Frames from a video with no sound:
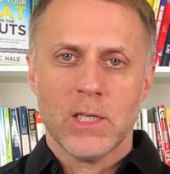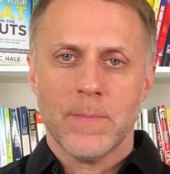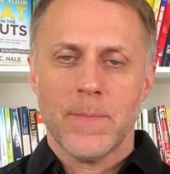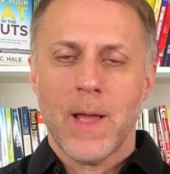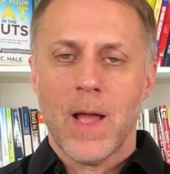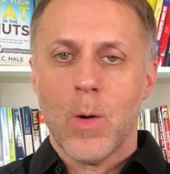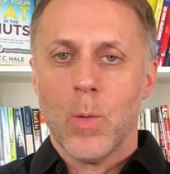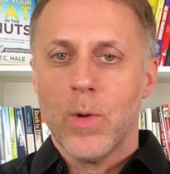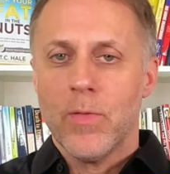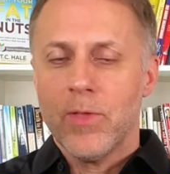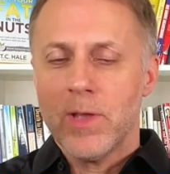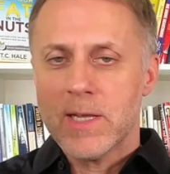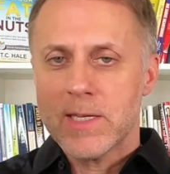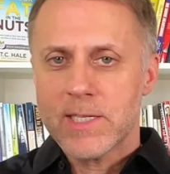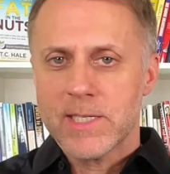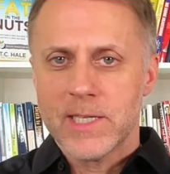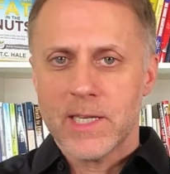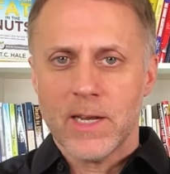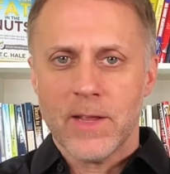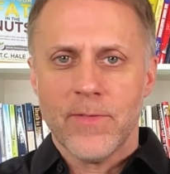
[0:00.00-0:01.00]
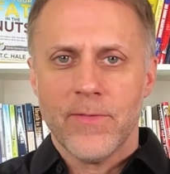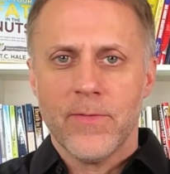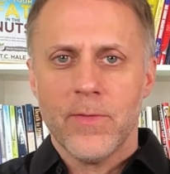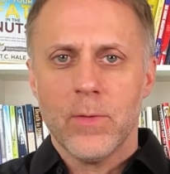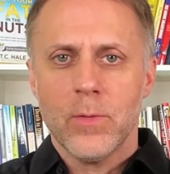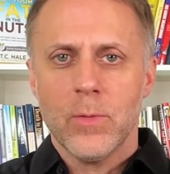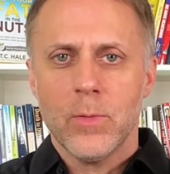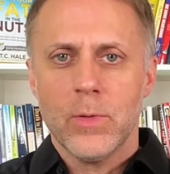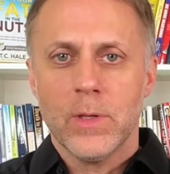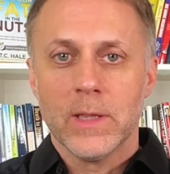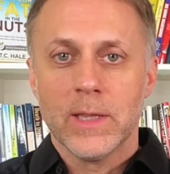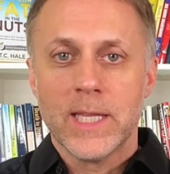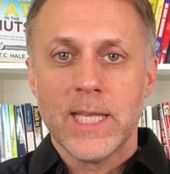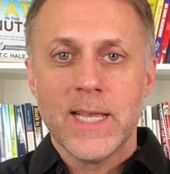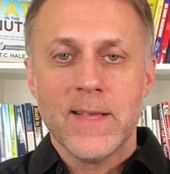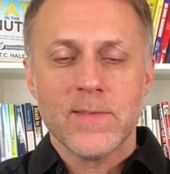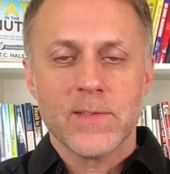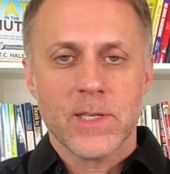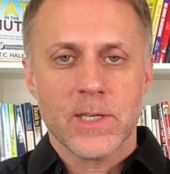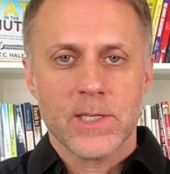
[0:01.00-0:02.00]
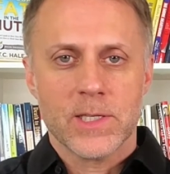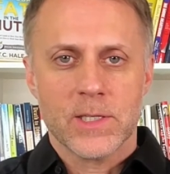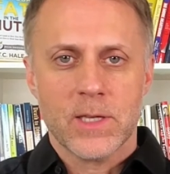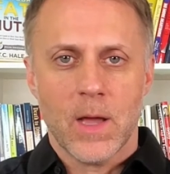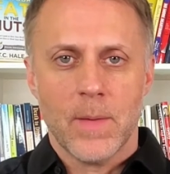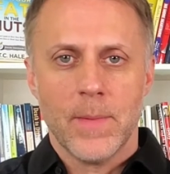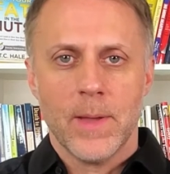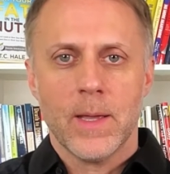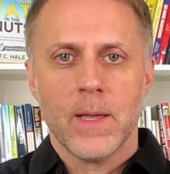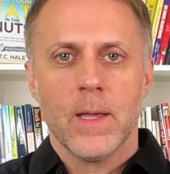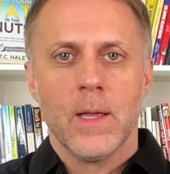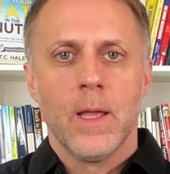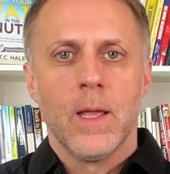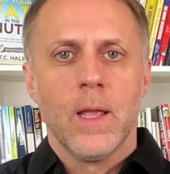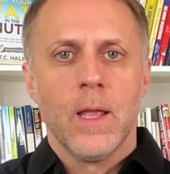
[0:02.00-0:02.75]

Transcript: about when the acidic food leaves the stomach,